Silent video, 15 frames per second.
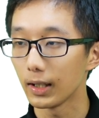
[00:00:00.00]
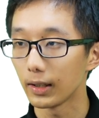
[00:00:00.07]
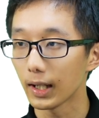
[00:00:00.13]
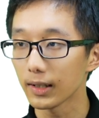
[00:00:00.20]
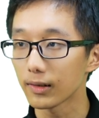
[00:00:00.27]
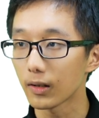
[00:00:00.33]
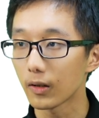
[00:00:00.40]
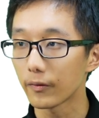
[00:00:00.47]

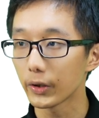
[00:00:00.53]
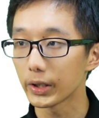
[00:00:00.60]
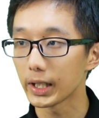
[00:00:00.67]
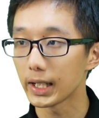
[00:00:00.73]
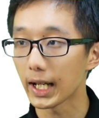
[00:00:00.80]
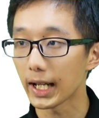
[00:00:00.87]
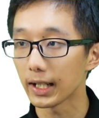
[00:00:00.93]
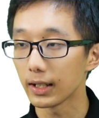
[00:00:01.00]
That's all for
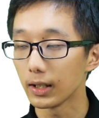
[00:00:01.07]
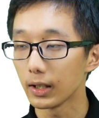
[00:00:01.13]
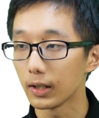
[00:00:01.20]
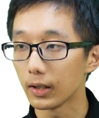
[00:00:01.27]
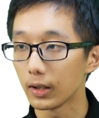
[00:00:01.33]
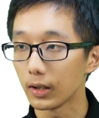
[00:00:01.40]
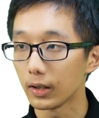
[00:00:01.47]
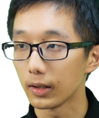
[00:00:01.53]
today.
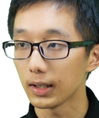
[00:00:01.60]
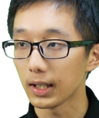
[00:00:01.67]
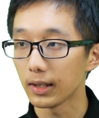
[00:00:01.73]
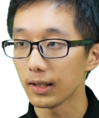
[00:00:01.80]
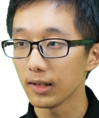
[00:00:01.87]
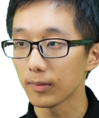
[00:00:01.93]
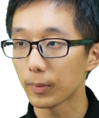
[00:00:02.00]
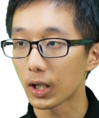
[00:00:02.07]
In
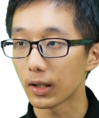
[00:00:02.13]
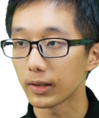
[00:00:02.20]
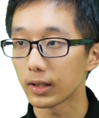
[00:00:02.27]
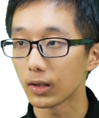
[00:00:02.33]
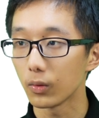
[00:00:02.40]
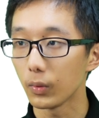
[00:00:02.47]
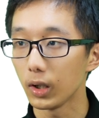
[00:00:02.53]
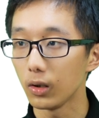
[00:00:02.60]
this part,
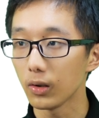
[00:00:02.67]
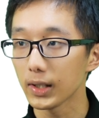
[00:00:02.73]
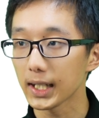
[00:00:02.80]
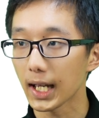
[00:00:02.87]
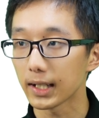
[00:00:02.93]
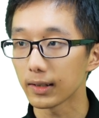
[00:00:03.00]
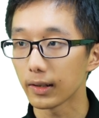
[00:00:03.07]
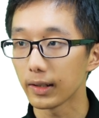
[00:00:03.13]
we looked
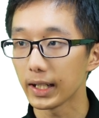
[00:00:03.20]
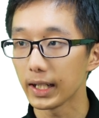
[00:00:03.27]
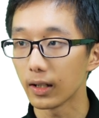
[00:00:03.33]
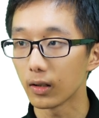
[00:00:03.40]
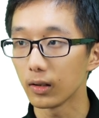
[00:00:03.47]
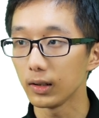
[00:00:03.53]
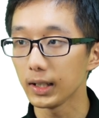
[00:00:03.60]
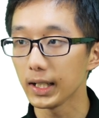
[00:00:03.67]
at the
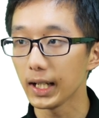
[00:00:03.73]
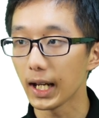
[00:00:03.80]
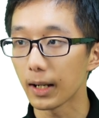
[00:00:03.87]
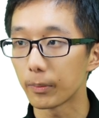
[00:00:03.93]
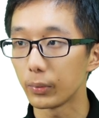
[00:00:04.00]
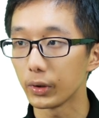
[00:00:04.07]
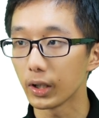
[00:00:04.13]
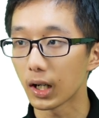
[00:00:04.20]
early
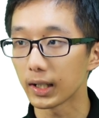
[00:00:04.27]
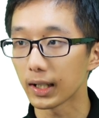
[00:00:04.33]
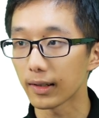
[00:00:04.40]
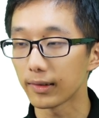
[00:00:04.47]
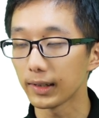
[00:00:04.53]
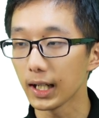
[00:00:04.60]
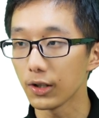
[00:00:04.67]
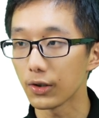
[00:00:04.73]
embryonic
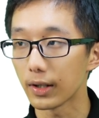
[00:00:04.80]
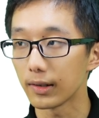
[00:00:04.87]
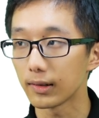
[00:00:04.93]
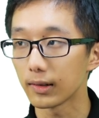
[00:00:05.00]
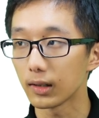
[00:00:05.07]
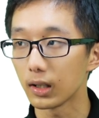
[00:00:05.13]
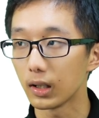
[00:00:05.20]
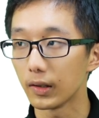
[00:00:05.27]

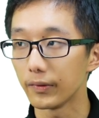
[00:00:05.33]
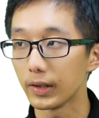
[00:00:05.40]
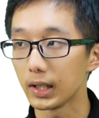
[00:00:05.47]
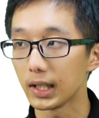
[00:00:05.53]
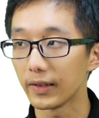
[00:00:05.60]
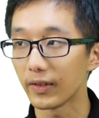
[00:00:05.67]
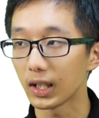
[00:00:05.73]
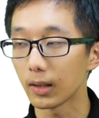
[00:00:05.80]
stages of the
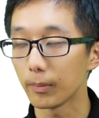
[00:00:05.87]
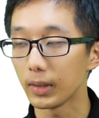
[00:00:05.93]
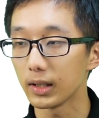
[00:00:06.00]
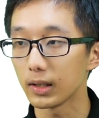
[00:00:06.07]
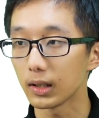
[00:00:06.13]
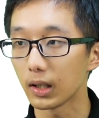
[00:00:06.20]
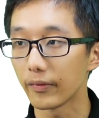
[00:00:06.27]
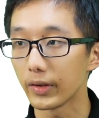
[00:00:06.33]

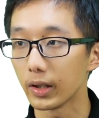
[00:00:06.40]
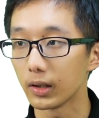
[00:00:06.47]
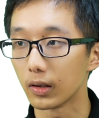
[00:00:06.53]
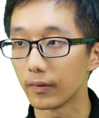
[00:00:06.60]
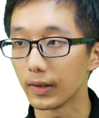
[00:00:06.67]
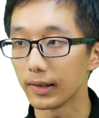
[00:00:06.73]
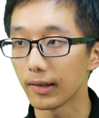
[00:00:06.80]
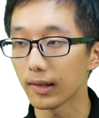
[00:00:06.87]
development of the
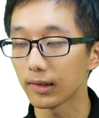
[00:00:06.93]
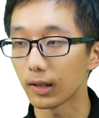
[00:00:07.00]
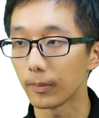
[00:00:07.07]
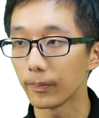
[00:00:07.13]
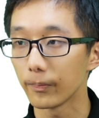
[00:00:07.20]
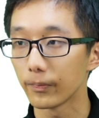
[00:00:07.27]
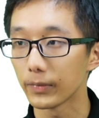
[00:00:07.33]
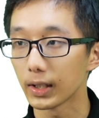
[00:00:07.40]
nervous
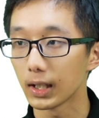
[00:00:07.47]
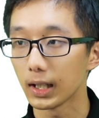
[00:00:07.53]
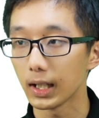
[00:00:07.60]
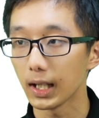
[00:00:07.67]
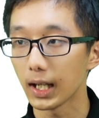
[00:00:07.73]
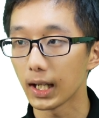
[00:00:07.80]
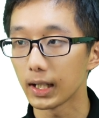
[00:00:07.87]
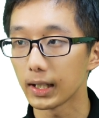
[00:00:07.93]
system
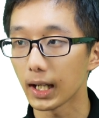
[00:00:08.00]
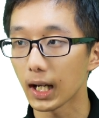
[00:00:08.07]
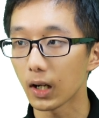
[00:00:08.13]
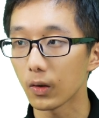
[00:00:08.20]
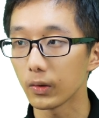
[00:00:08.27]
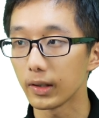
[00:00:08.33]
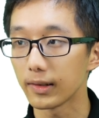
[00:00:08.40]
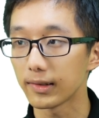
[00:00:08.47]
and
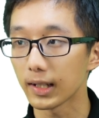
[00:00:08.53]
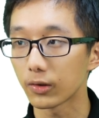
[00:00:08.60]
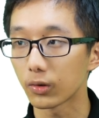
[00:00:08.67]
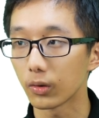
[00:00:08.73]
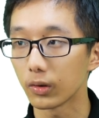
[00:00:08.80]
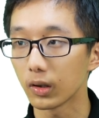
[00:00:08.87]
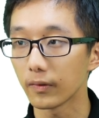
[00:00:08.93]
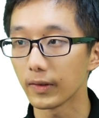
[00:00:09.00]
how the
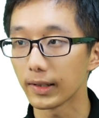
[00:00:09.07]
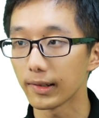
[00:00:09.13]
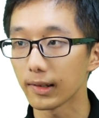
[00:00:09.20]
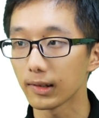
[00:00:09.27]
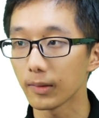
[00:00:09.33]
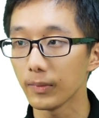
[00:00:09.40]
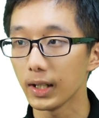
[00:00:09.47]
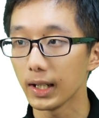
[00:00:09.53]
central nervous
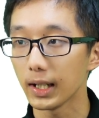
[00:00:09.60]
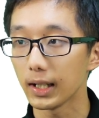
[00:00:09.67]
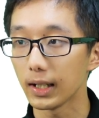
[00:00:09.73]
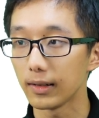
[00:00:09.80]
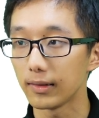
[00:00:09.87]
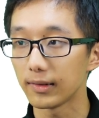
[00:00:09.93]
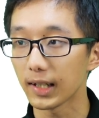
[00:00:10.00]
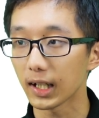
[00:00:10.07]
system
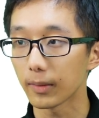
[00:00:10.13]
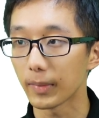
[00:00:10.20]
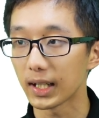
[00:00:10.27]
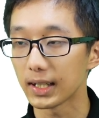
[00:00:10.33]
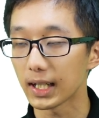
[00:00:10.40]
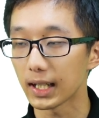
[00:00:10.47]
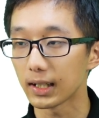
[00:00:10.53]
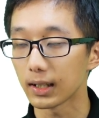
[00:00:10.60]
is
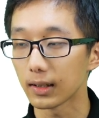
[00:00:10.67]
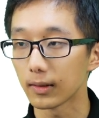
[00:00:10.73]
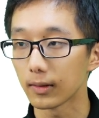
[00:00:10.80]
segmented.